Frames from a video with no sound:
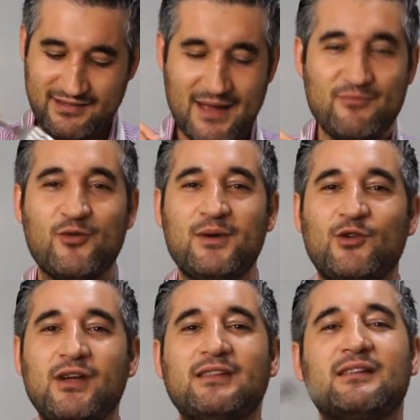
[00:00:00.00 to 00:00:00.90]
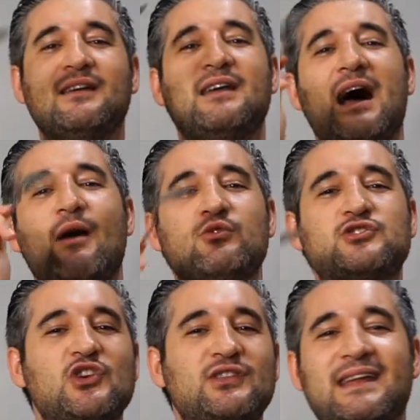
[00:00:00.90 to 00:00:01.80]
Time for me to eat. I will
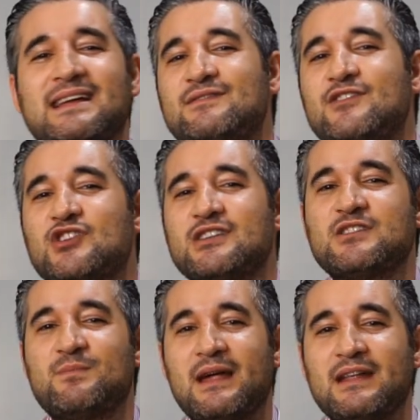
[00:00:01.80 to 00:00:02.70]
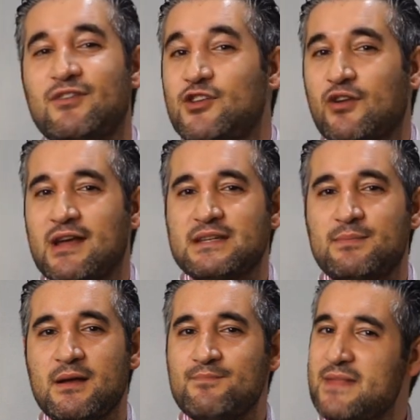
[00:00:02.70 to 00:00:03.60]
see you in the next Vincenzo's Plate video
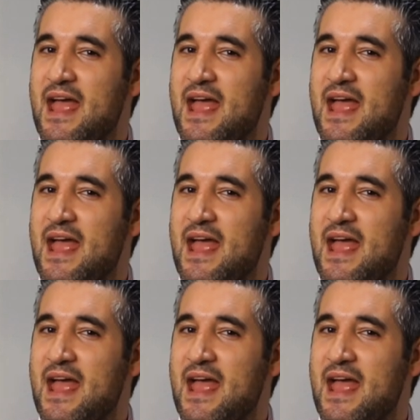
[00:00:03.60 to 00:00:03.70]
recipe.